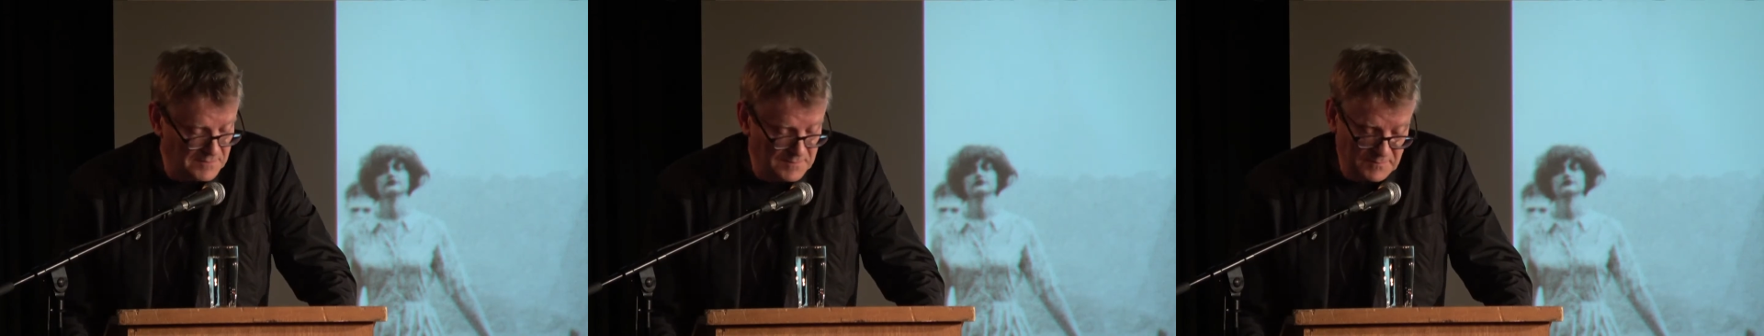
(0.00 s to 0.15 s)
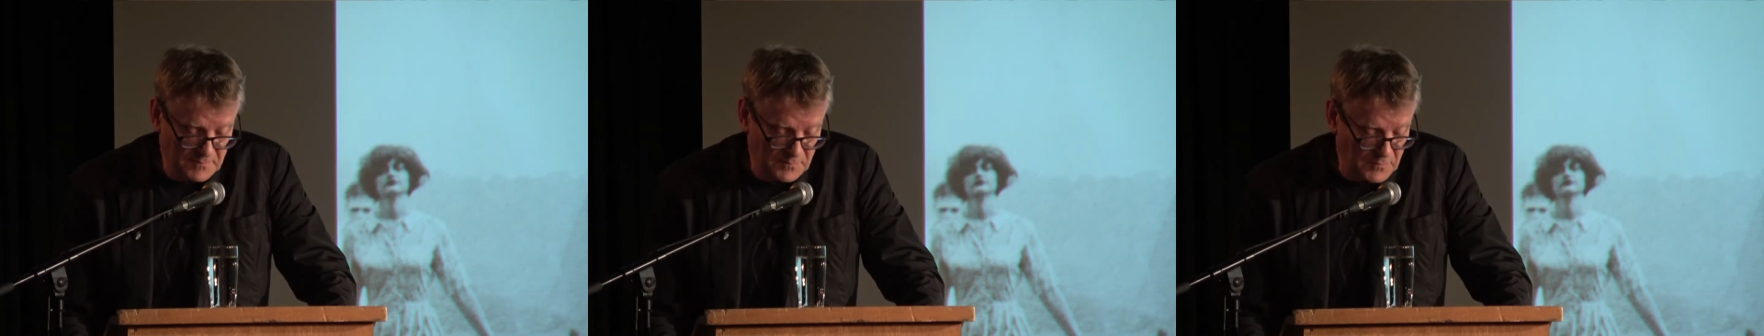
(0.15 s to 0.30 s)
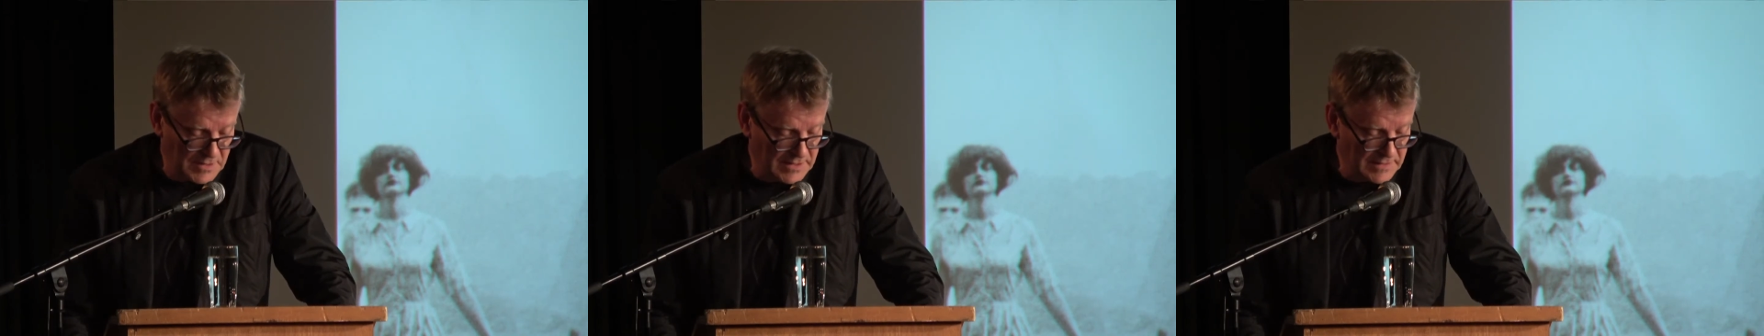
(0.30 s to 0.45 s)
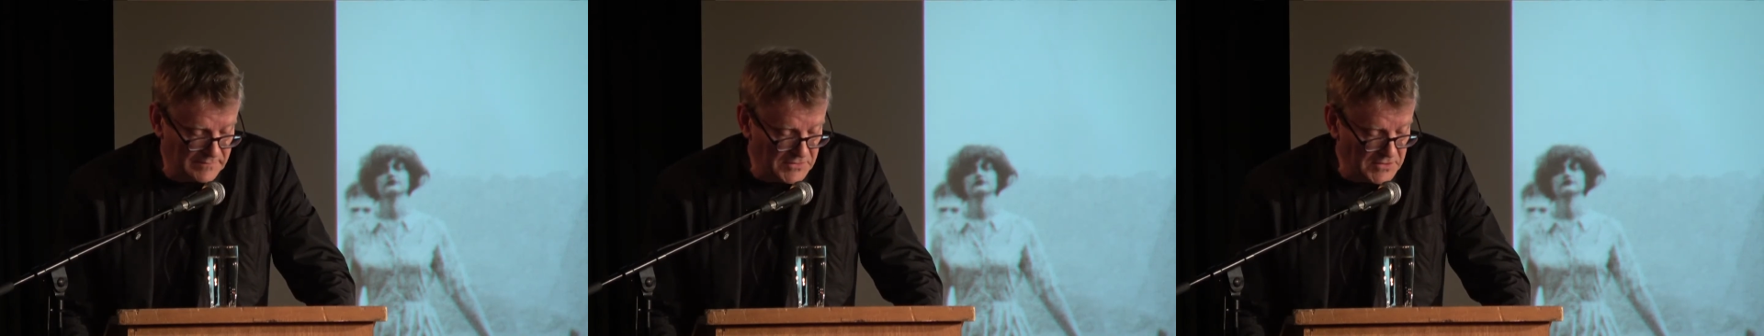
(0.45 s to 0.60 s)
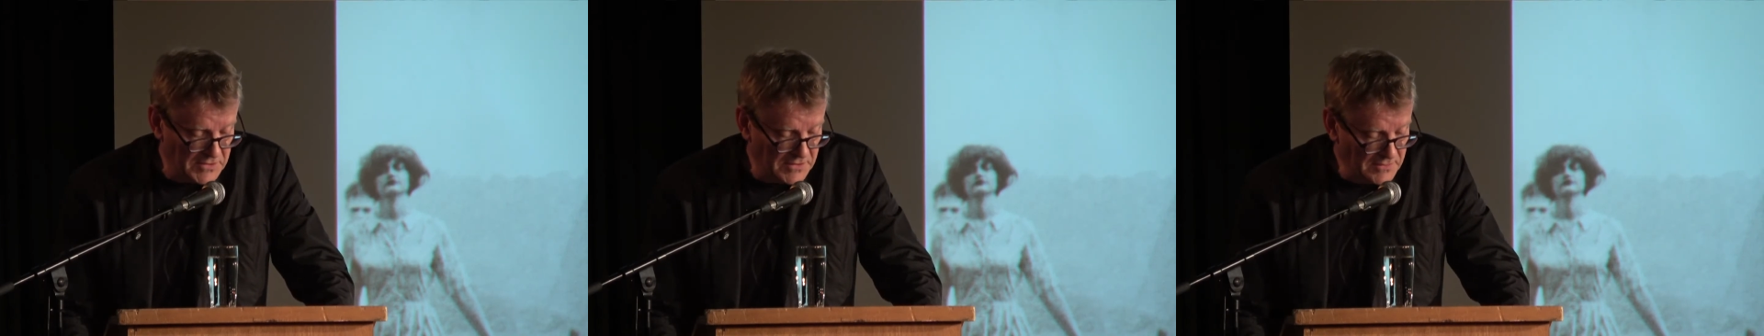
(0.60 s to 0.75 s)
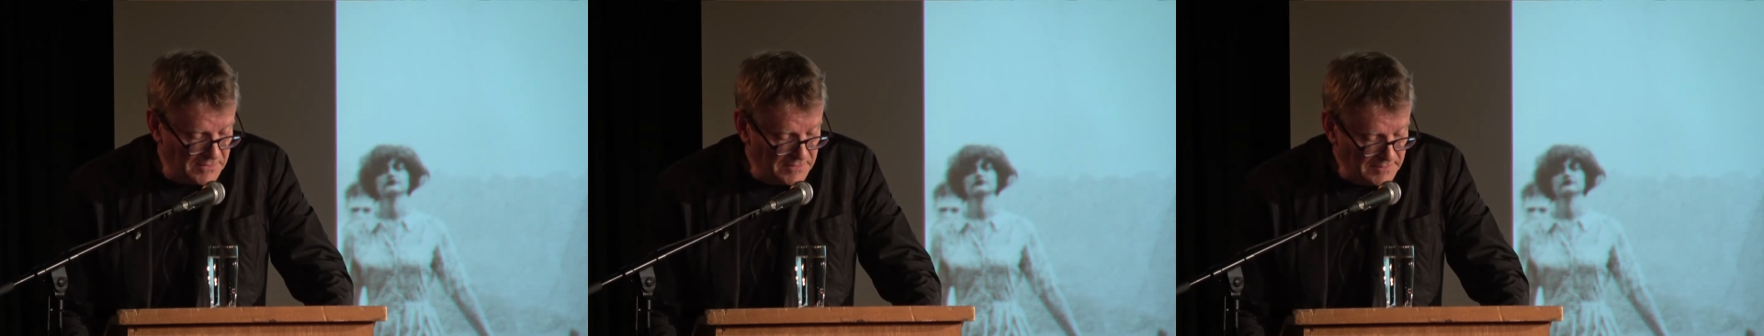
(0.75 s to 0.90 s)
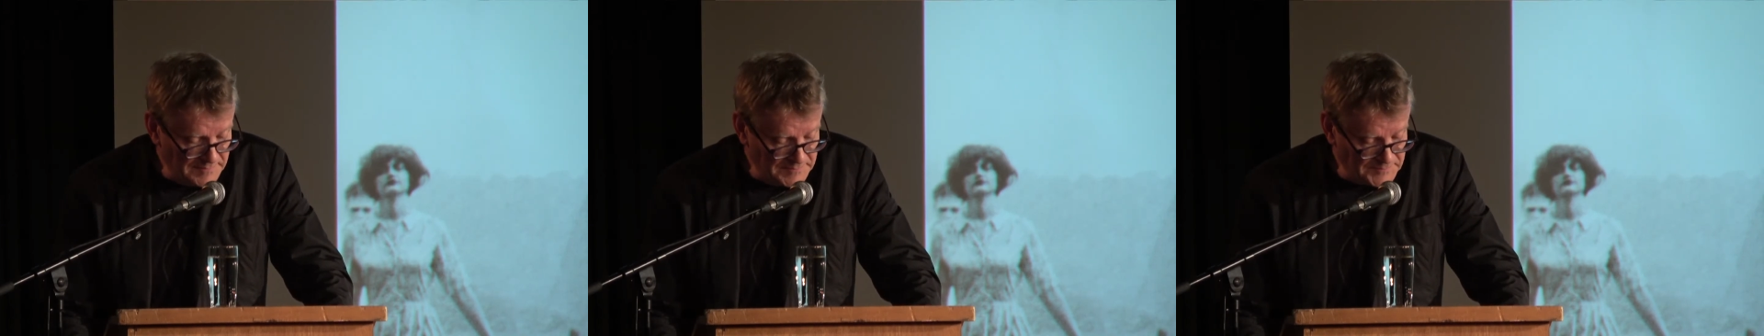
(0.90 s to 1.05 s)
Whatever you do.
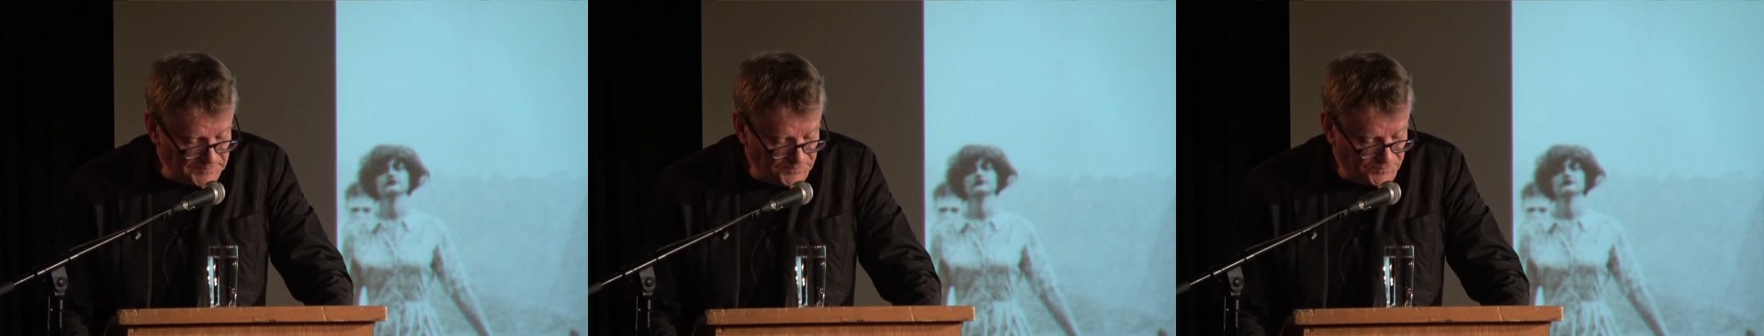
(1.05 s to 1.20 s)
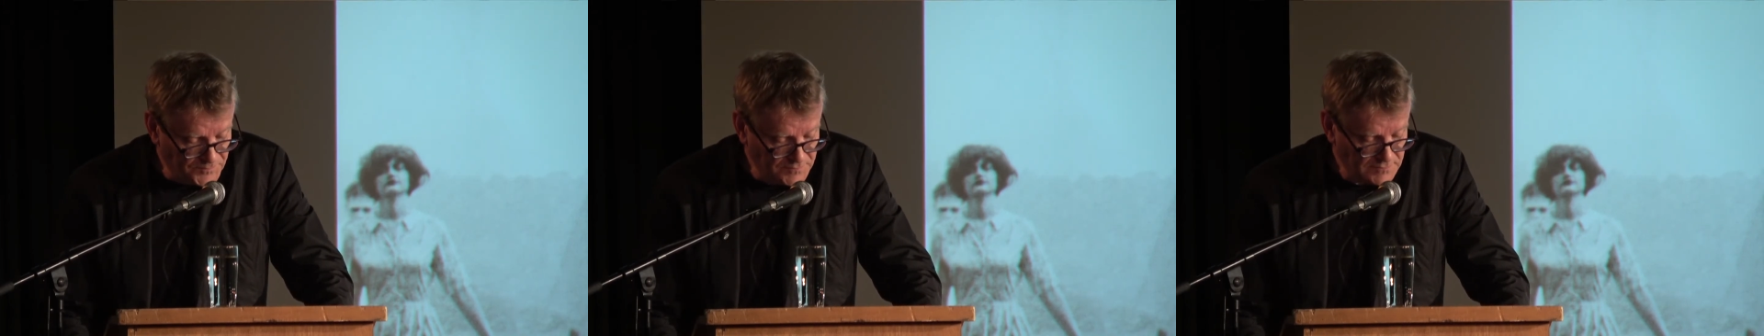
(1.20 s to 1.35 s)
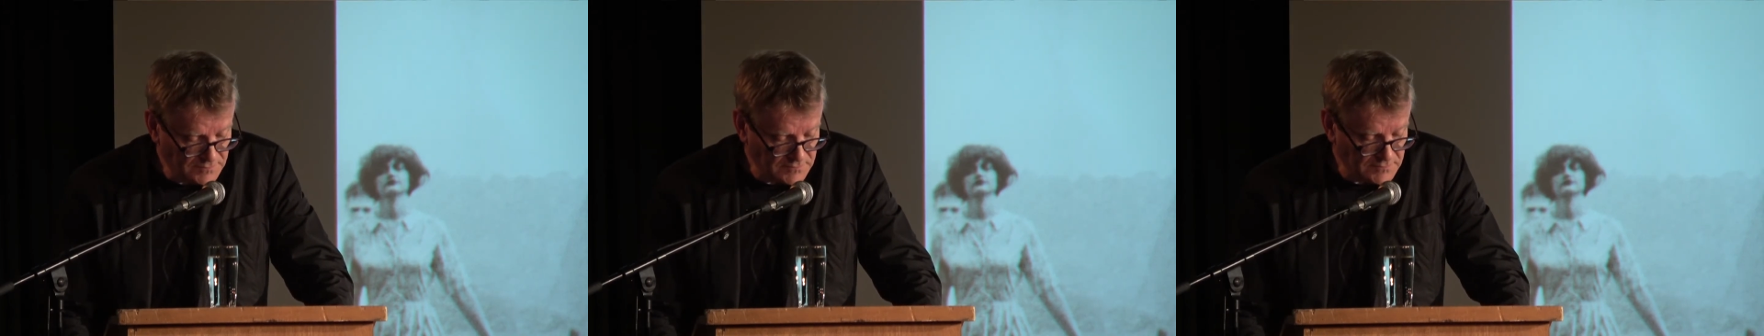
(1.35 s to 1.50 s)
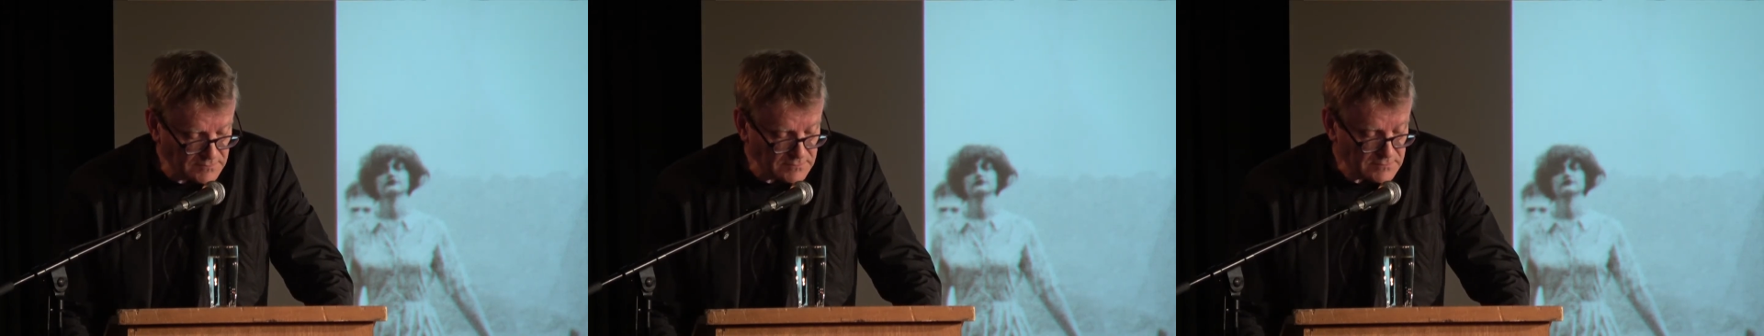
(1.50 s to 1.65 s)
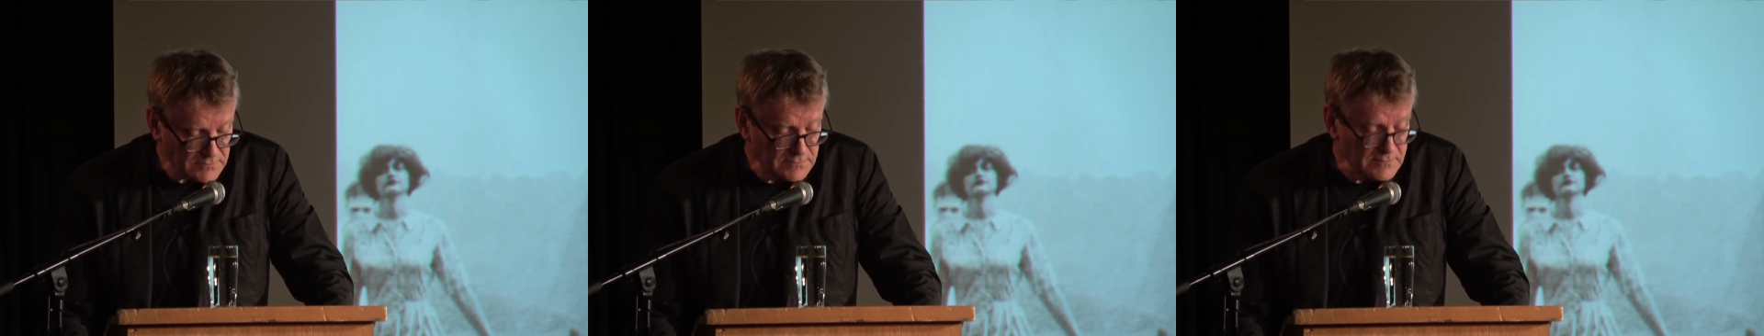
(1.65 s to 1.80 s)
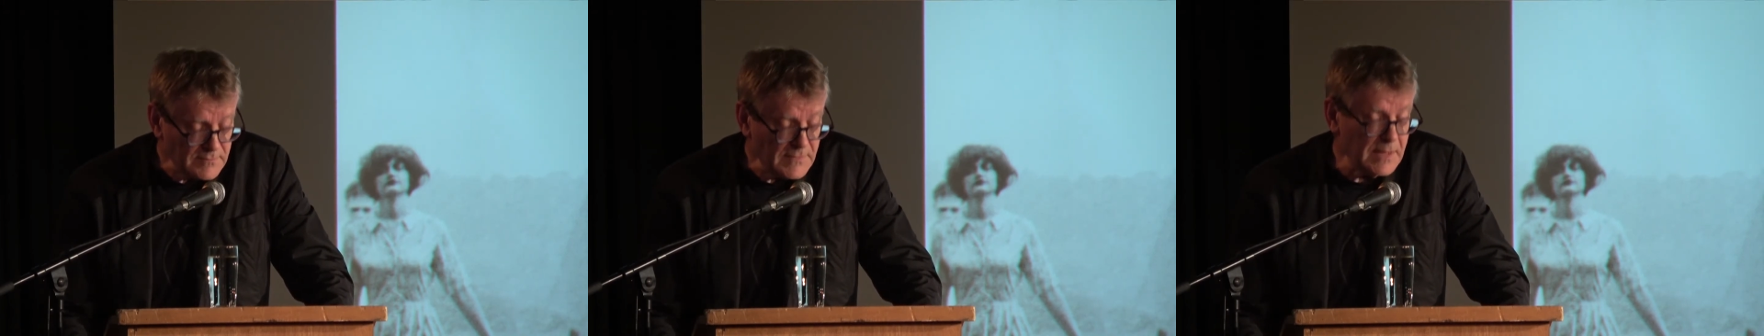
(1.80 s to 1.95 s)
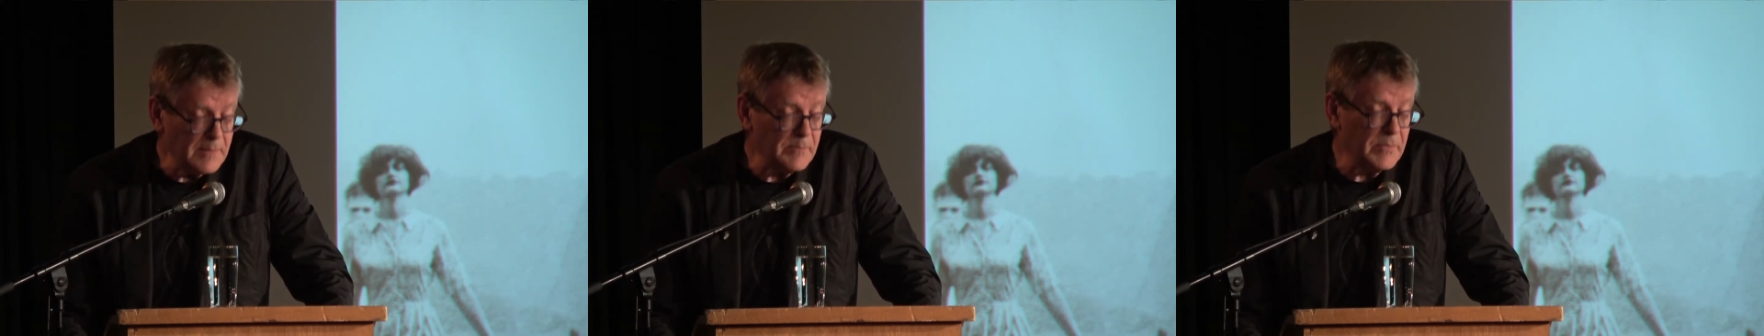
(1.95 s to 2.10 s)

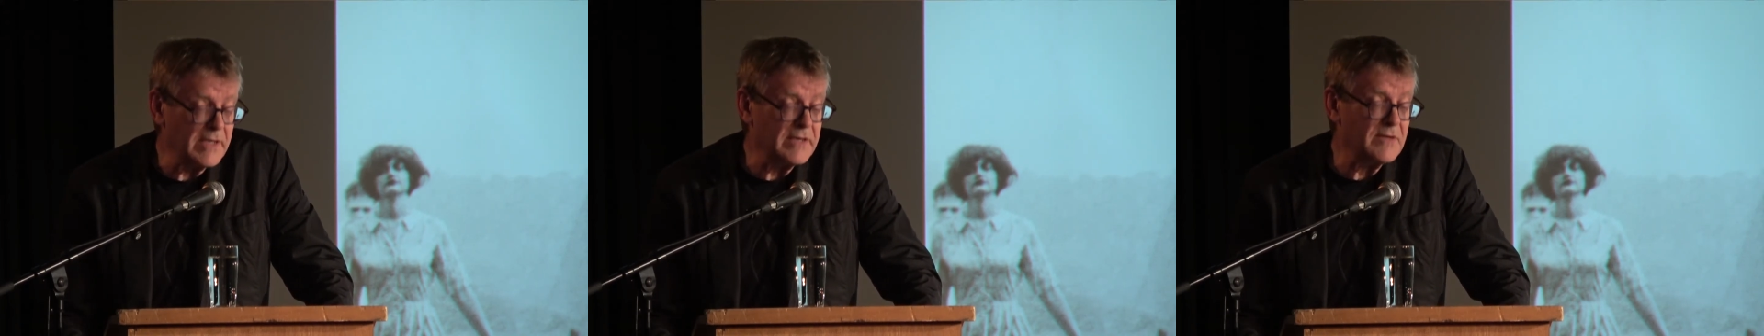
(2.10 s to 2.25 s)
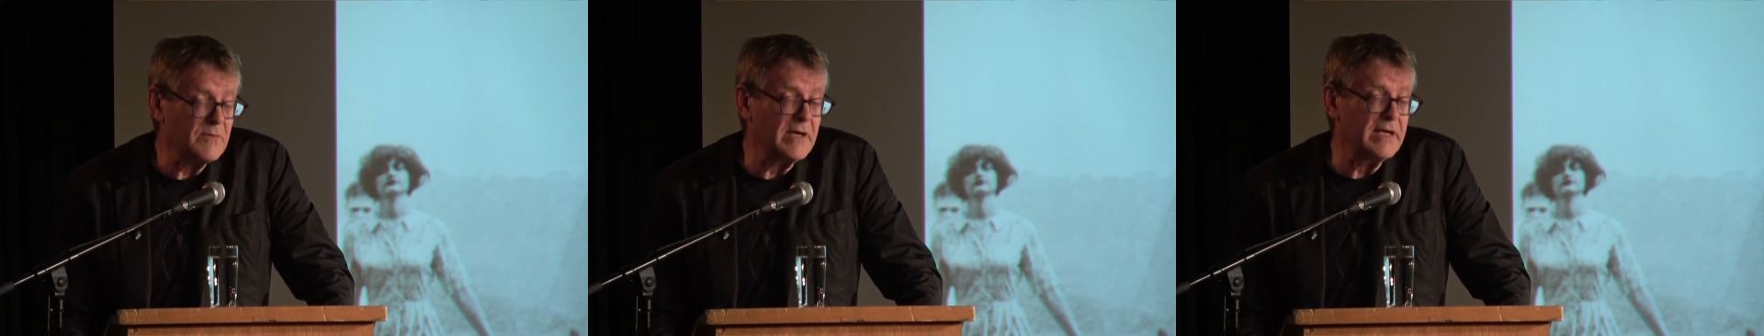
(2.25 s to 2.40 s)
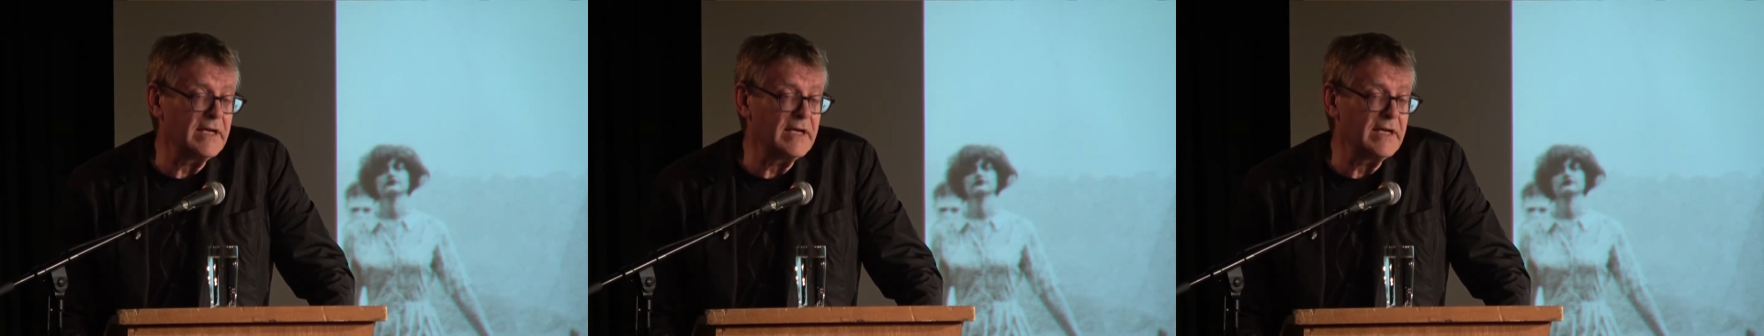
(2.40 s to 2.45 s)
By the way,